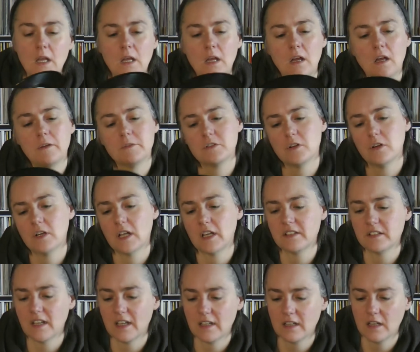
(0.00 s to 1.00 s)
I'm sorry
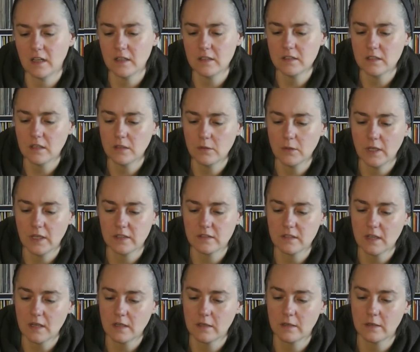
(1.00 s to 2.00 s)
guys, I can't tell you
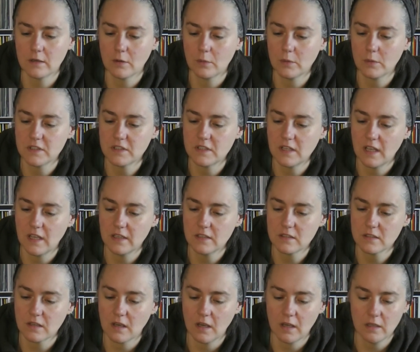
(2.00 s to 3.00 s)
exactly now what's the A
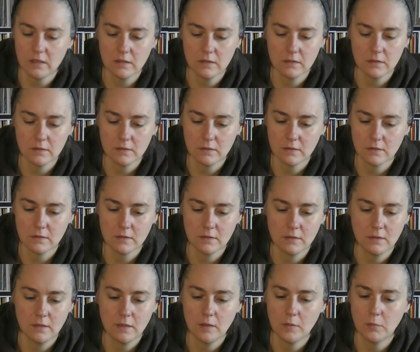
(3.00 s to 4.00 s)
side.
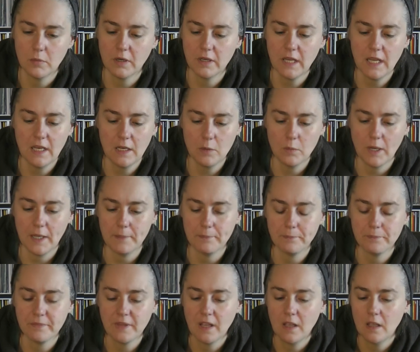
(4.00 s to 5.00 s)
But anyway,
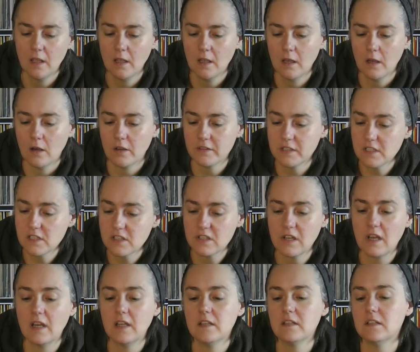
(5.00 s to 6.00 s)
on this
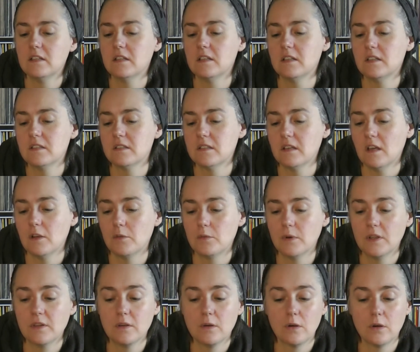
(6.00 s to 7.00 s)
side is I'd
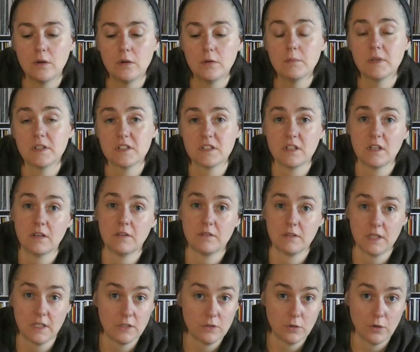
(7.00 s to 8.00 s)
Rather Hurt Myself
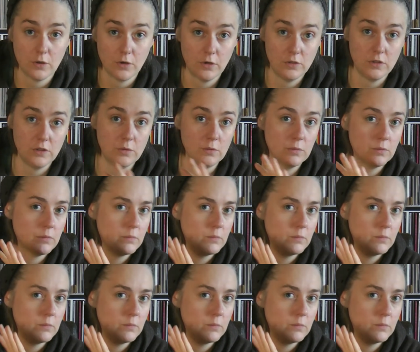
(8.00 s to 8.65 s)
Than to Hurt You.